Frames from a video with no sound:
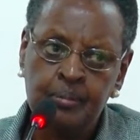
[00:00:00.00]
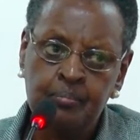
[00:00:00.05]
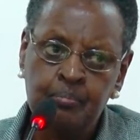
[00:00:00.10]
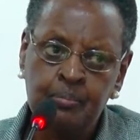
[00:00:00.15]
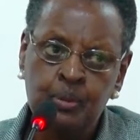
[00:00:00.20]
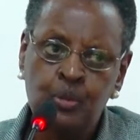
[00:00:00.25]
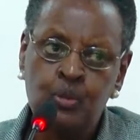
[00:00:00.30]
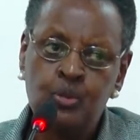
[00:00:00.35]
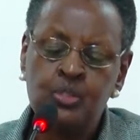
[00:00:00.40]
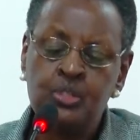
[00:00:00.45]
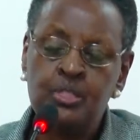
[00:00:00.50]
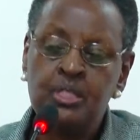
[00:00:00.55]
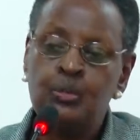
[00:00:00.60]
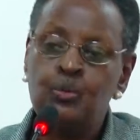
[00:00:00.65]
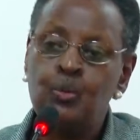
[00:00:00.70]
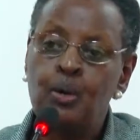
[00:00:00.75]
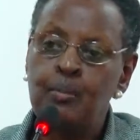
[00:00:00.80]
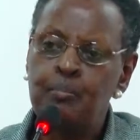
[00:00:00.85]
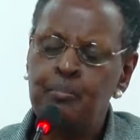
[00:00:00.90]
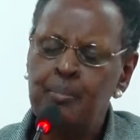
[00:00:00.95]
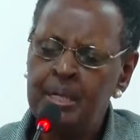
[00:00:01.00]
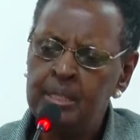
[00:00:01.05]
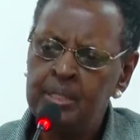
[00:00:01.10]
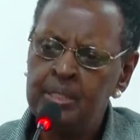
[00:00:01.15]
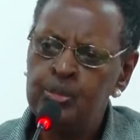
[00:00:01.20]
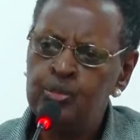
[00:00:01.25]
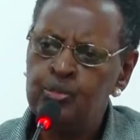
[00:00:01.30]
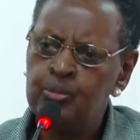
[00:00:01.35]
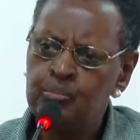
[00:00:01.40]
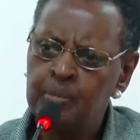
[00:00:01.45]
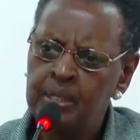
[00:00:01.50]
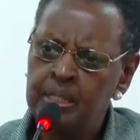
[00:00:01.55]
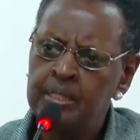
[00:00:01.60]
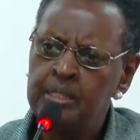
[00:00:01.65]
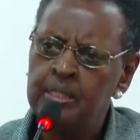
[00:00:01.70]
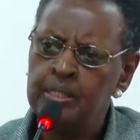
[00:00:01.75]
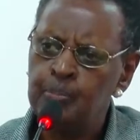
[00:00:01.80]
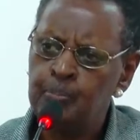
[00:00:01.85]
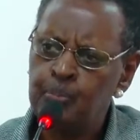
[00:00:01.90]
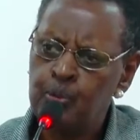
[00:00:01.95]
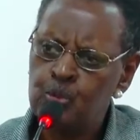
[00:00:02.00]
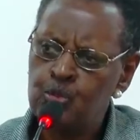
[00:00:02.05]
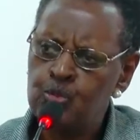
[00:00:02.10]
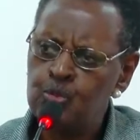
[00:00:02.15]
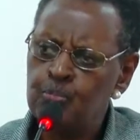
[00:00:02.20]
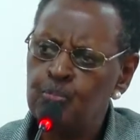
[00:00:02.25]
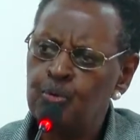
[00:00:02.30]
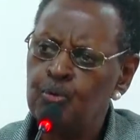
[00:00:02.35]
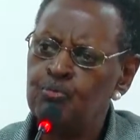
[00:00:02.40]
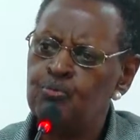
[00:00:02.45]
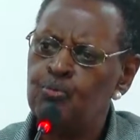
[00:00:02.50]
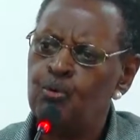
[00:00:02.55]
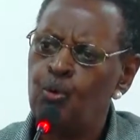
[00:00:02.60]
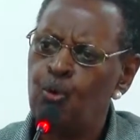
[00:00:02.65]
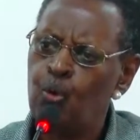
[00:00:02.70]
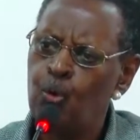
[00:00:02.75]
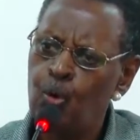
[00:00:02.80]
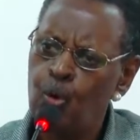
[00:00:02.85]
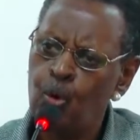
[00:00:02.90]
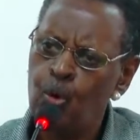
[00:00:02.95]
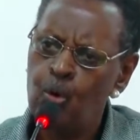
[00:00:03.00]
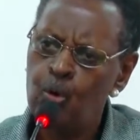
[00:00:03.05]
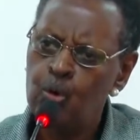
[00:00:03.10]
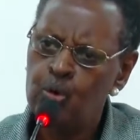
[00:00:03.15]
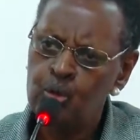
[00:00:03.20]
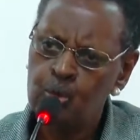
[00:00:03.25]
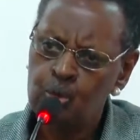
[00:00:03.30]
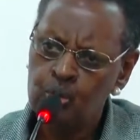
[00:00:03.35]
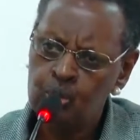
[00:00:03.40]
Because they were made to make it possible for all